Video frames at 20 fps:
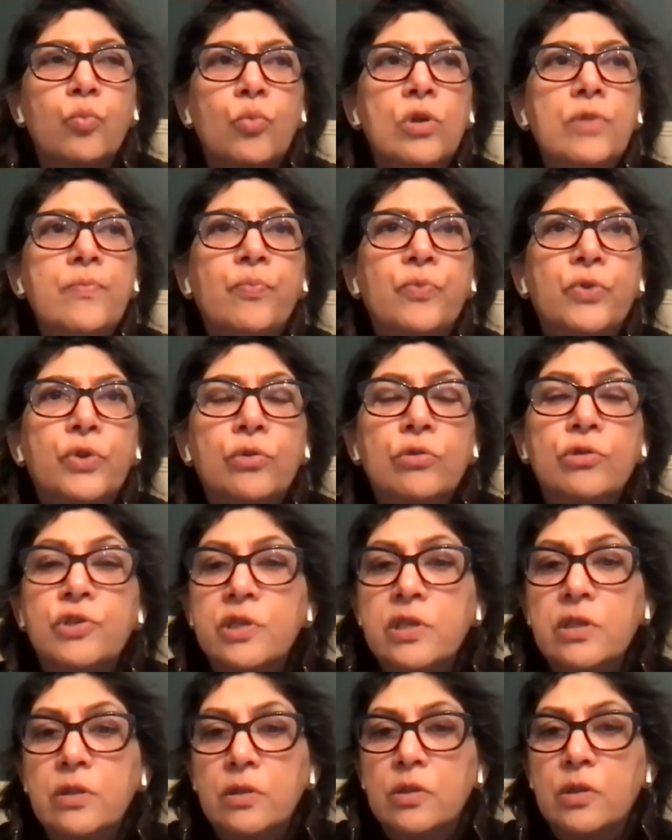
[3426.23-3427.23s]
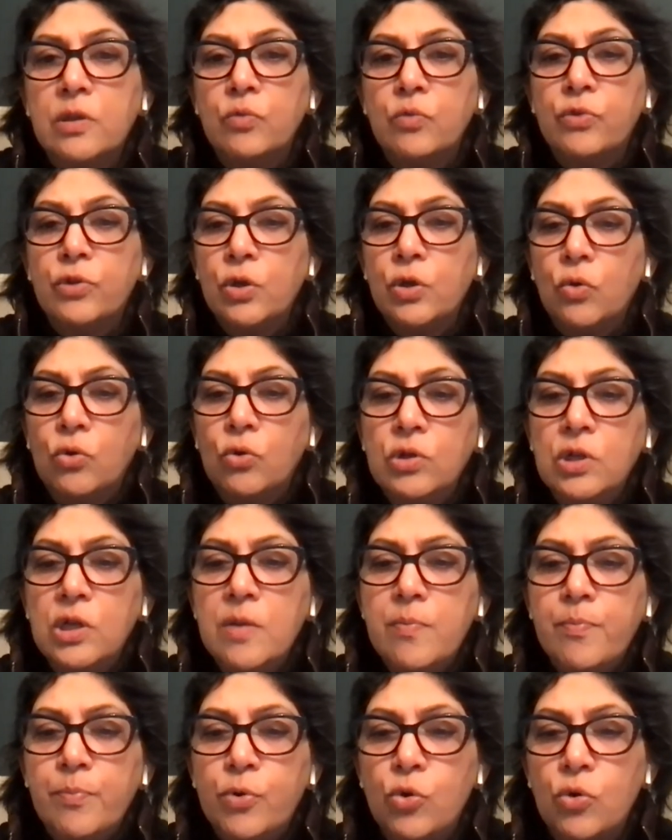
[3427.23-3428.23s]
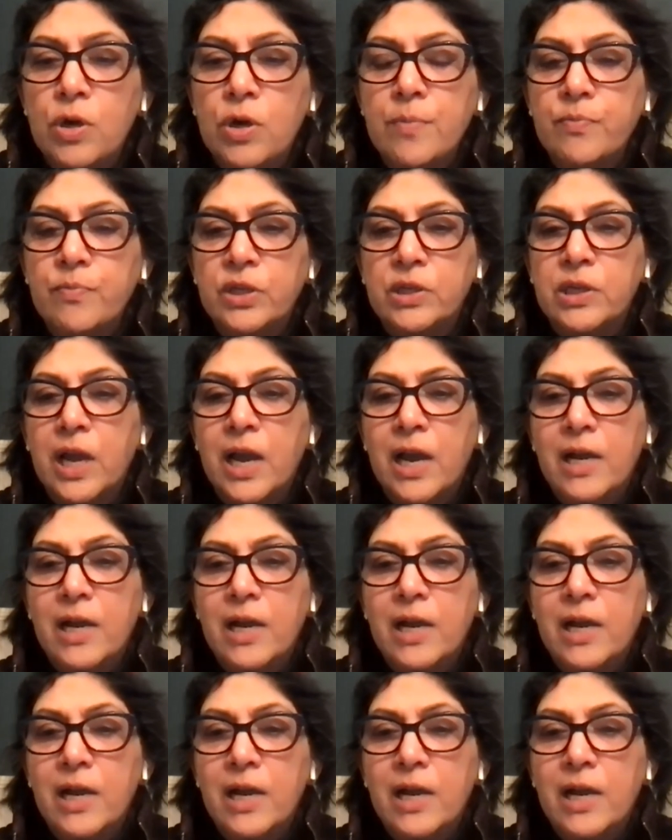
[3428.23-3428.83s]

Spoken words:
But you see, the only poem that